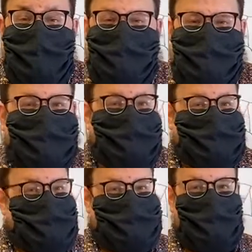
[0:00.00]
Chickens
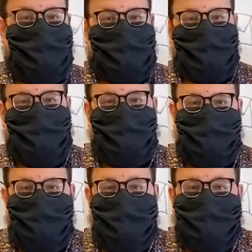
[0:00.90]
themselves are beautiful
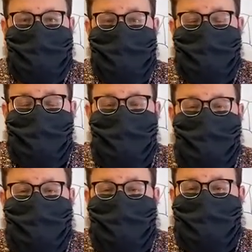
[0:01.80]
birds, but these animals that
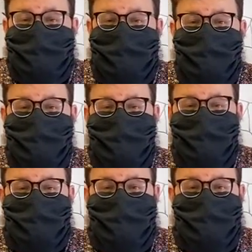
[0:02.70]
they came from, the
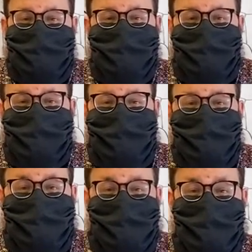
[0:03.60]
red jungle
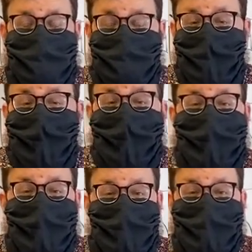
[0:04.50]
fowl, are
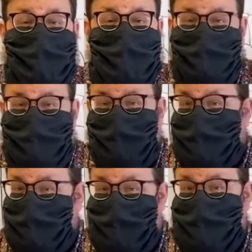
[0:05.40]
really beautiful
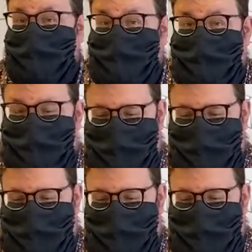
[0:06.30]
as well,